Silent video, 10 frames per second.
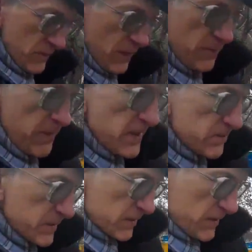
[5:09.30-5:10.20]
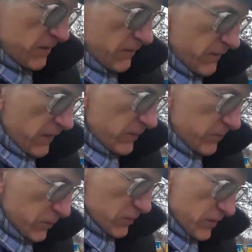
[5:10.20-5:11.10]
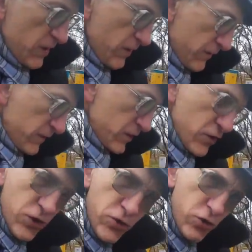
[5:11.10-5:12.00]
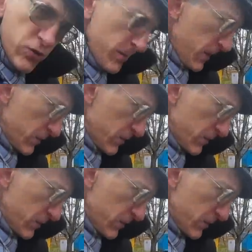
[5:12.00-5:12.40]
Basement, very important. This is short, about